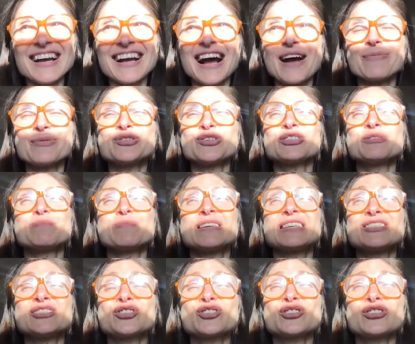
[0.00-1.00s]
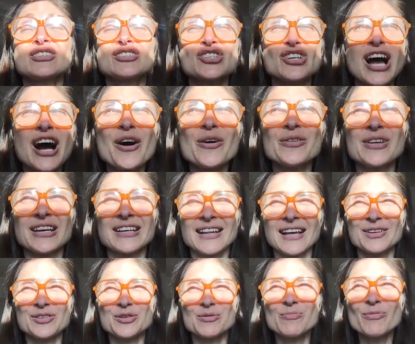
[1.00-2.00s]
Like I would just be shouting
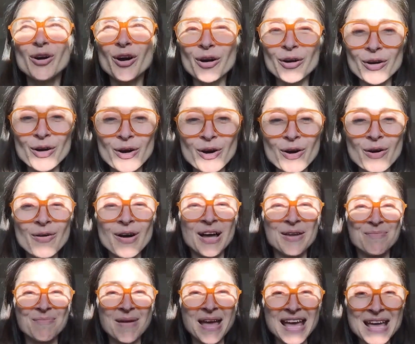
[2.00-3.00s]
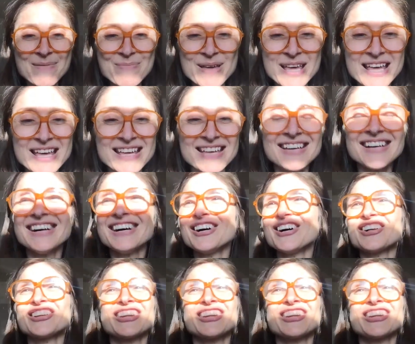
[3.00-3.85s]
like "Tomorrow" and "Maybe,"